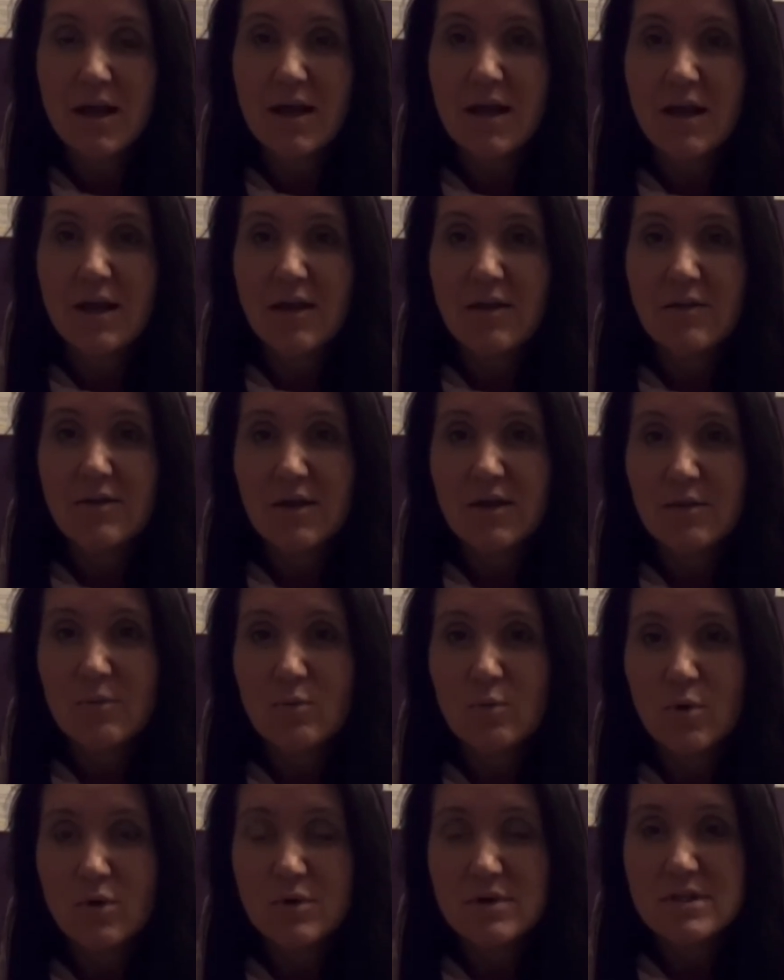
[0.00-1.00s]
that
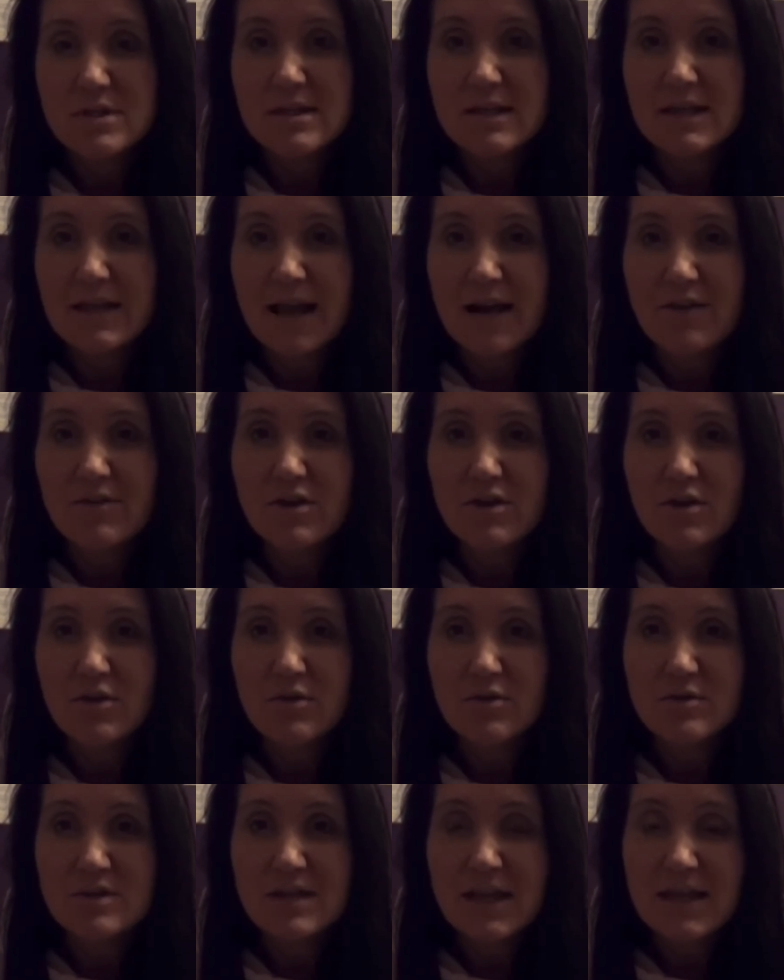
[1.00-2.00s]
wants to carry on
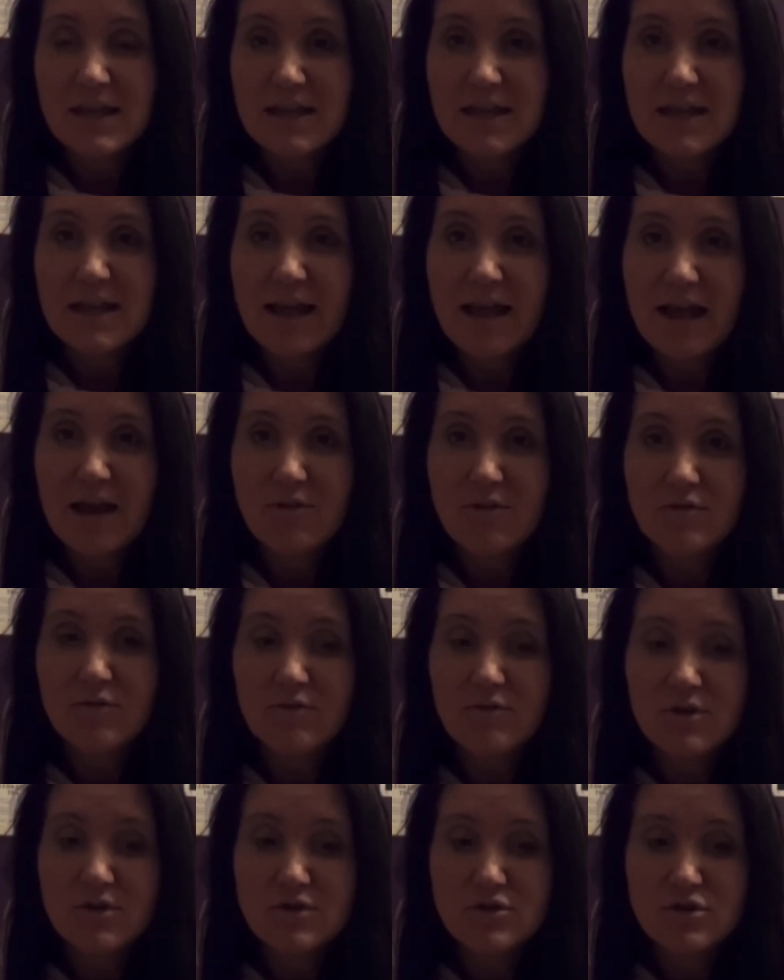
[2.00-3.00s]
taking care of her
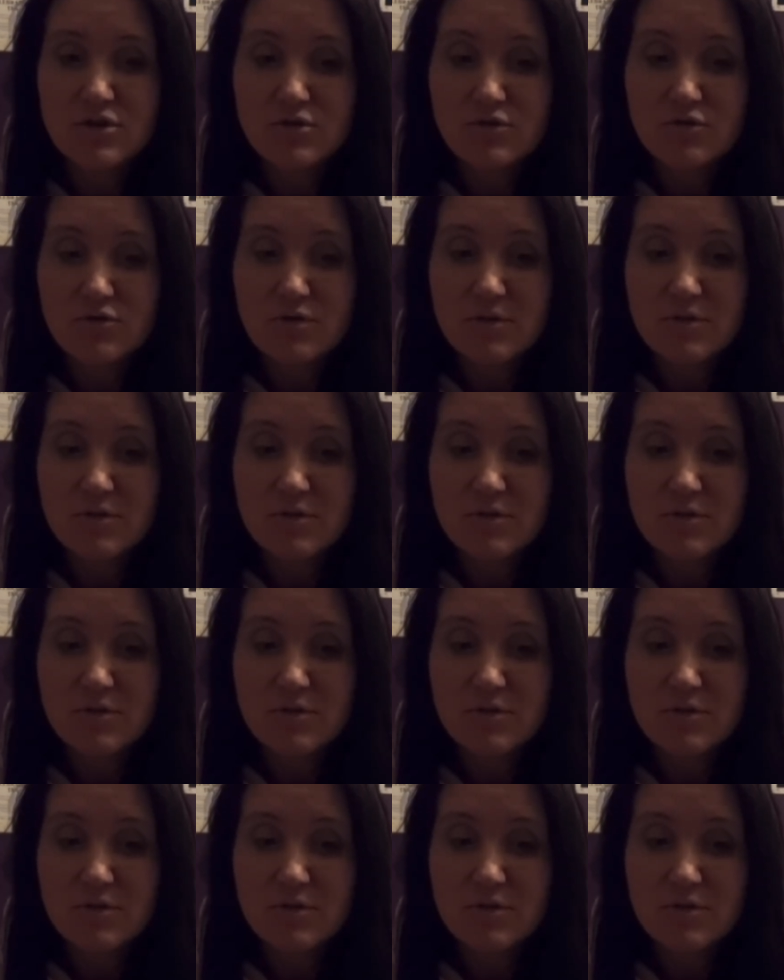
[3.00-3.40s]
children,